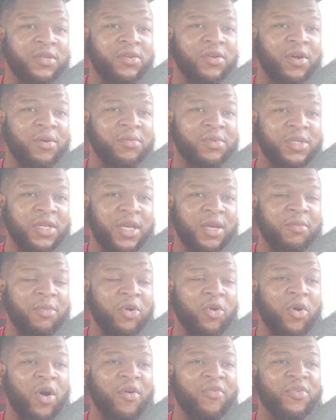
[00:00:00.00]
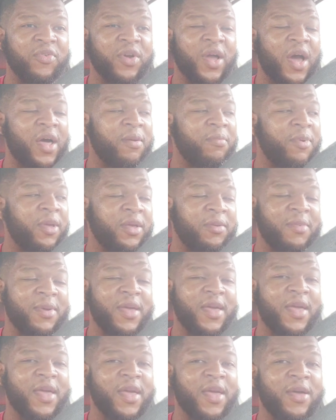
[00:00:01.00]
You know what I'm saying? But Crawford got a big
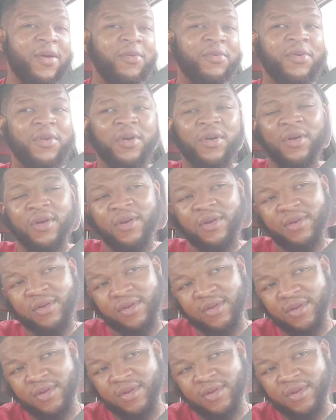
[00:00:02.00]
man. Hell no.